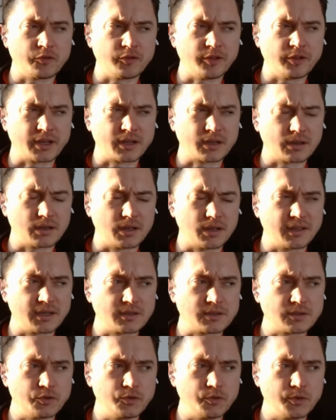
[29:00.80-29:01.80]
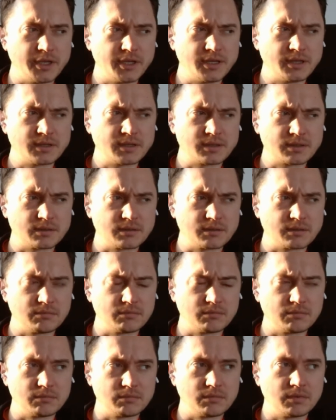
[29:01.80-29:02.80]
for like I think 2 weeks.
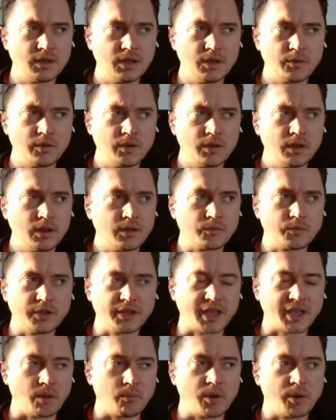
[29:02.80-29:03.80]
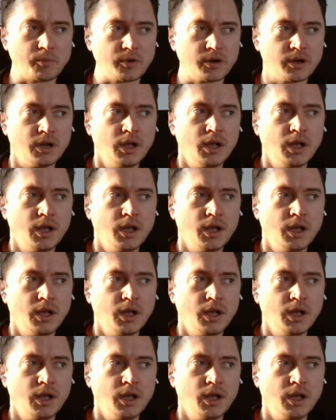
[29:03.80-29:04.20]
Really can't remember,